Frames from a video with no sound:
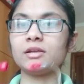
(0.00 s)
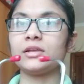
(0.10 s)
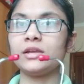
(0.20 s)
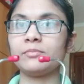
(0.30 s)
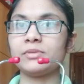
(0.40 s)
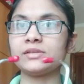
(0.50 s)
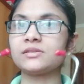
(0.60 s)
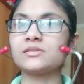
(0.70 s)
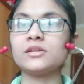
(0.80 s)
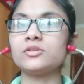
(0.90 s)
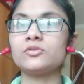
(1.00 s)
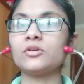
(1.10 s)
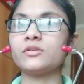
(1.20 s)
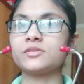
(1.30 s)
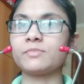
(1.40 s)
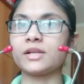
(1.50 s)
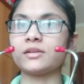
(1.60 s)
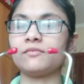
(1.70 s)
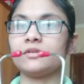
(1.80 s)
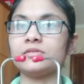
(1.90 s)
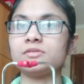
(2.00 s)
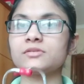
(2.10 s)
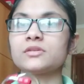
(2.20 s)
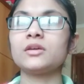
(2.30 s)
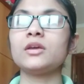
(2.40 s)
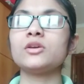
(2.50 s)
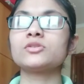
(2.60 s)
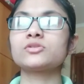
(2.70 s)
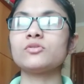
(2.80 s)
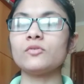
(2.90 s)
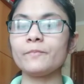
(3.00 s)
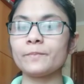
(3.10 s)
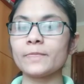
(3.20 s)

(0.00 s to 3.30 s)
earpieces into your respective ears. So